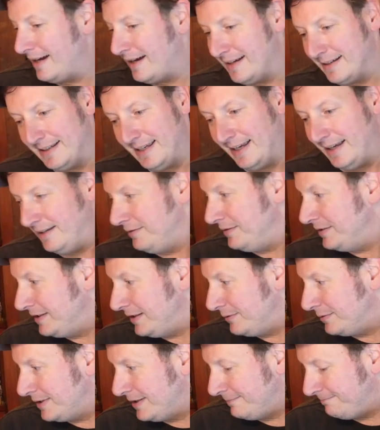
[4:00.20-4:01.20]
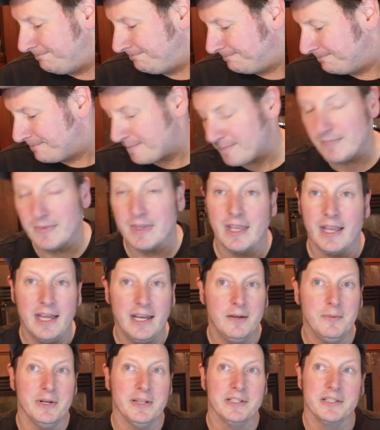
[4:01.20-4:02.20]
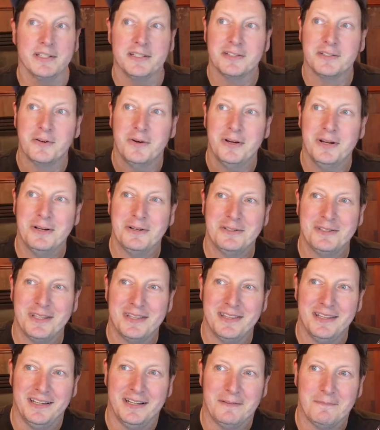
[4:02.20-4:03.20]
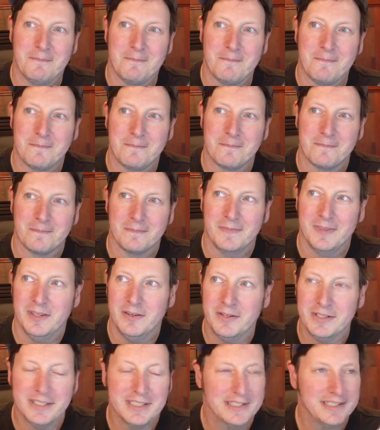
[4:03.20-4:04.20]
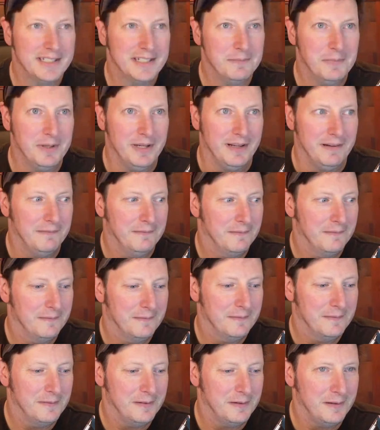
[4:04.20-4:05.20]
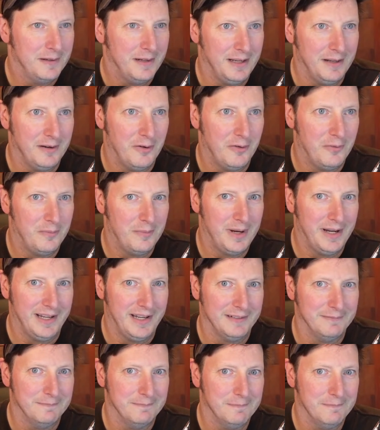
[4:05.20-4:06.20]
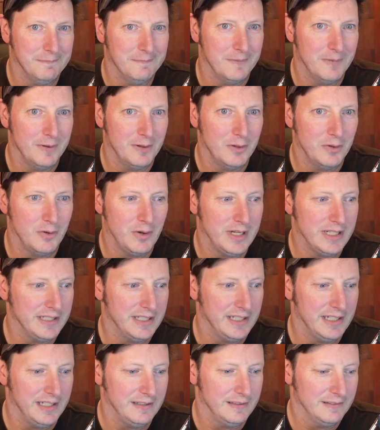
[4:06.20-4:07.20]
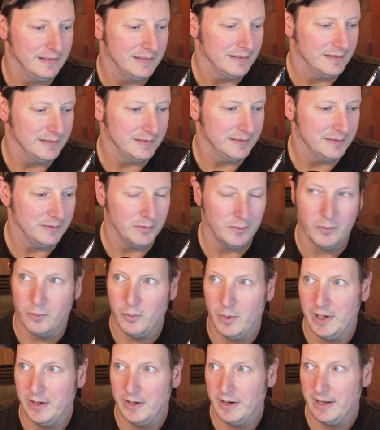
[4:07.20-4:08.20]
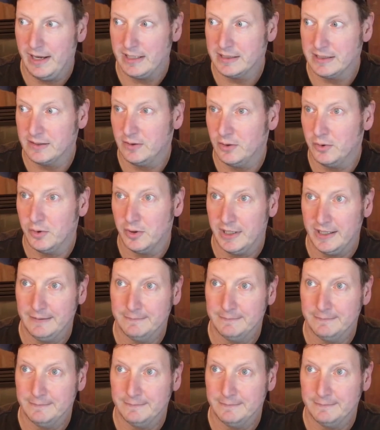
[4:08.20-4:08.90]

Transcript: can't even deal with it. Anyways, so here's the thing. You get to see me in all my crazy, weird-ass glory.